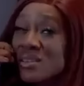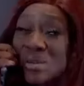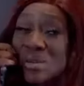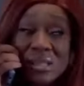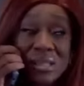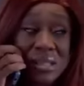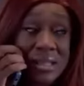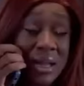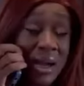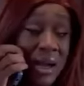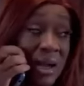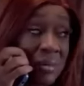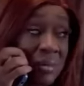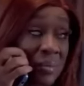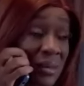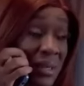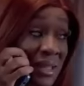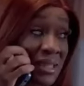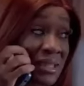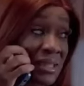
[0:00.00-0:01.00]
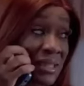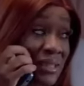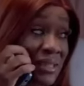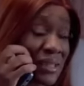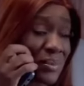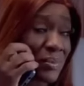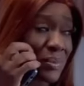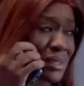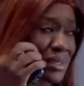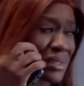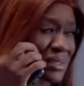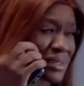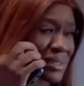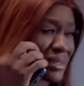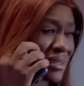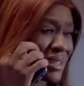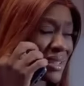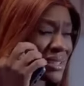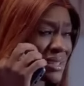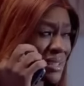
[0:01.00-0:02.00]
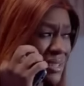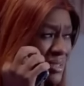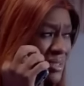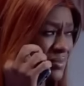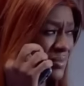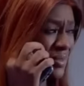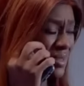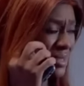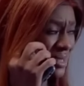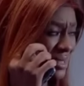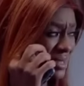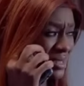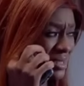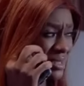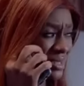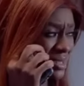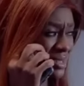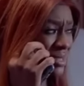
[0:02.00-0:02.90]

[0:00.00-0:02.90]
Truth is, I can't place it, but he's different.